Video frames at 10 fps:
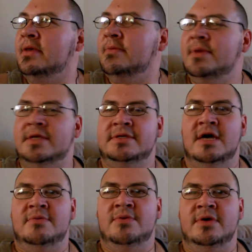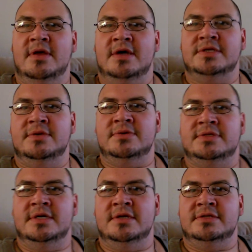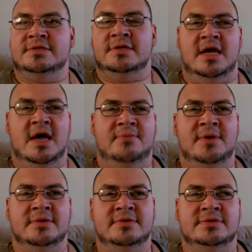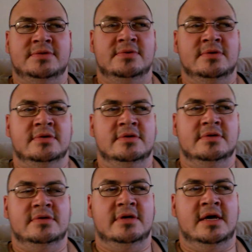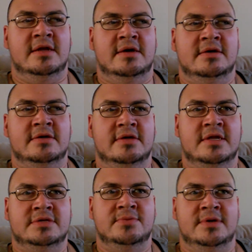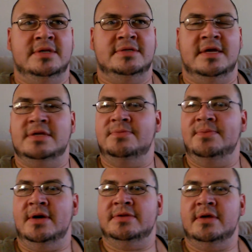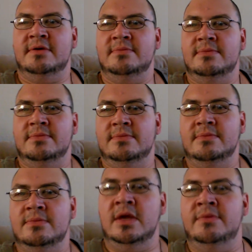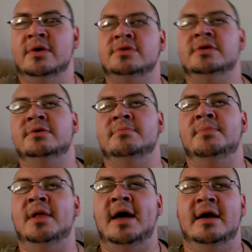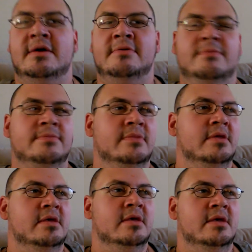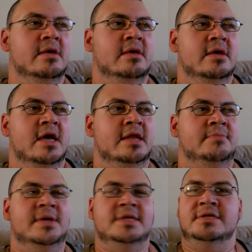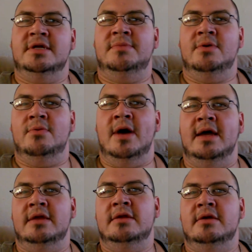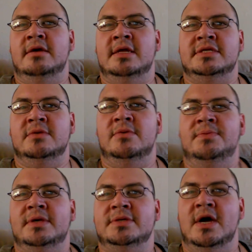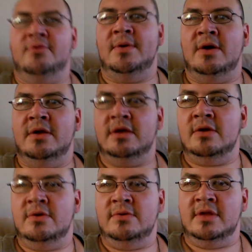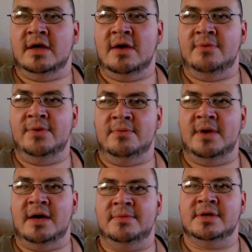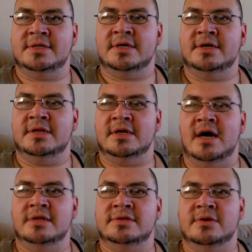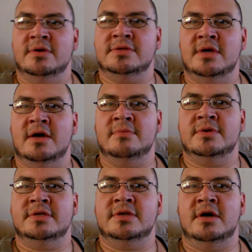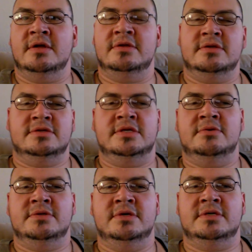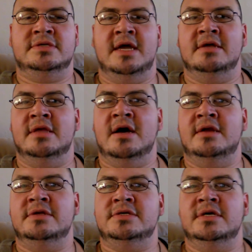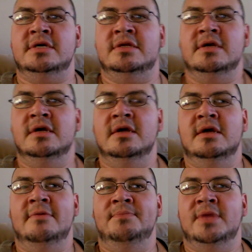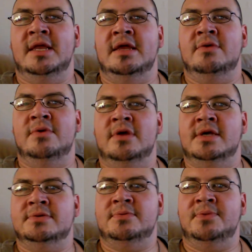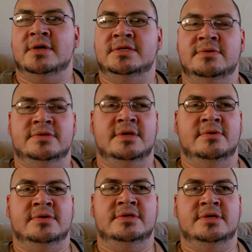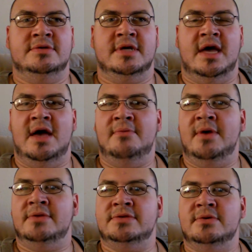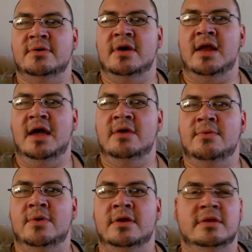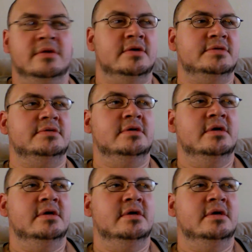by the time I realized she was stealing, she's already halfway out the store, and uh, I just wanted to say I was fucked up, even though she was black, and the bitch could have been white. And I'd still be pissed off about it, you know. And like, I feel bad because I couldn't have got to her in time because I thought she was gonna stay in line and shit and I didn't realize what the fuck she was doing. She was like halfway out the store, and I ain't running because